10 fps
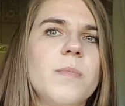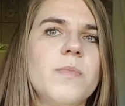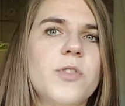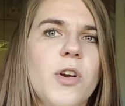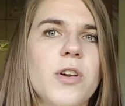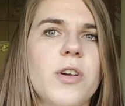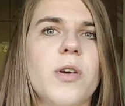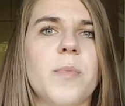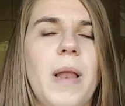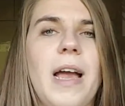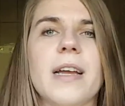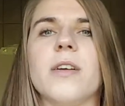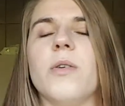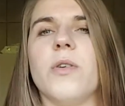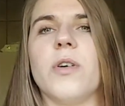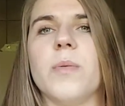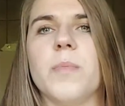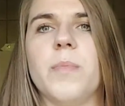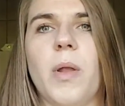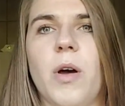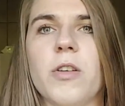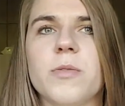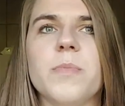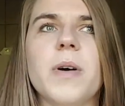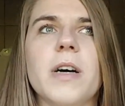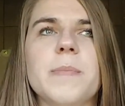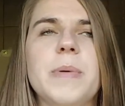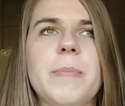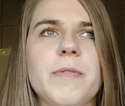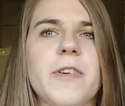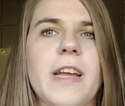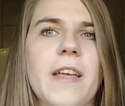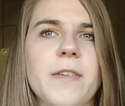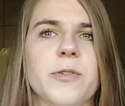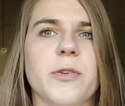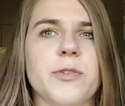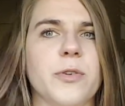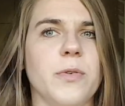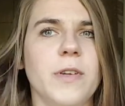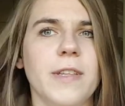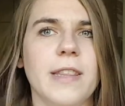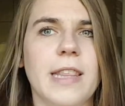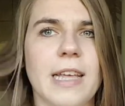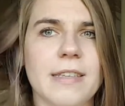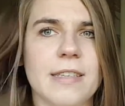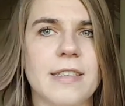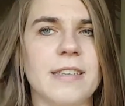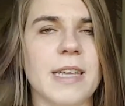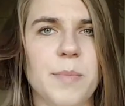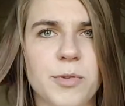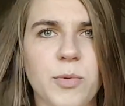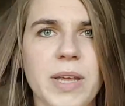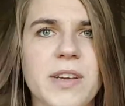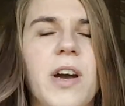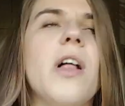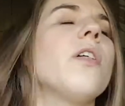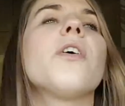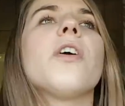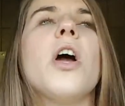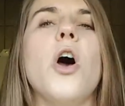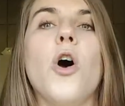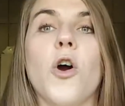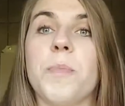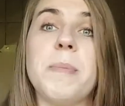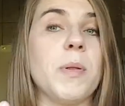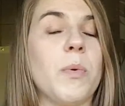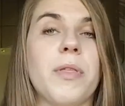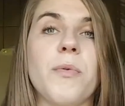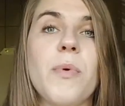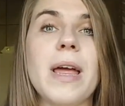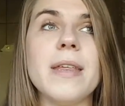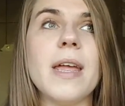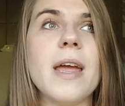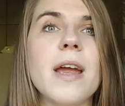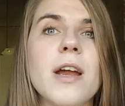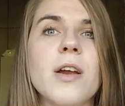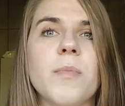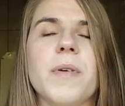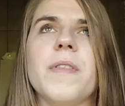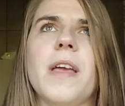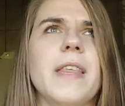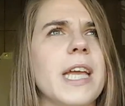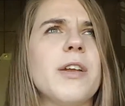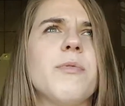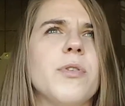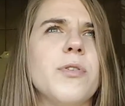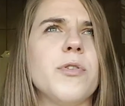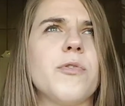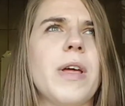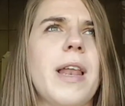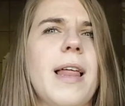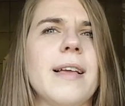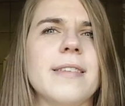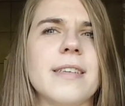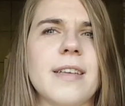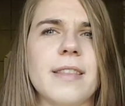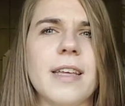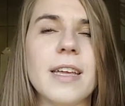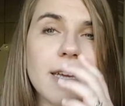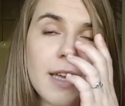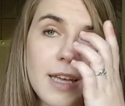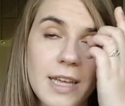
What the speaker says: Dark or black or blonde. But people forget there's also this in-between color, or people with red hair, but yeah, they can use red elastics, I think.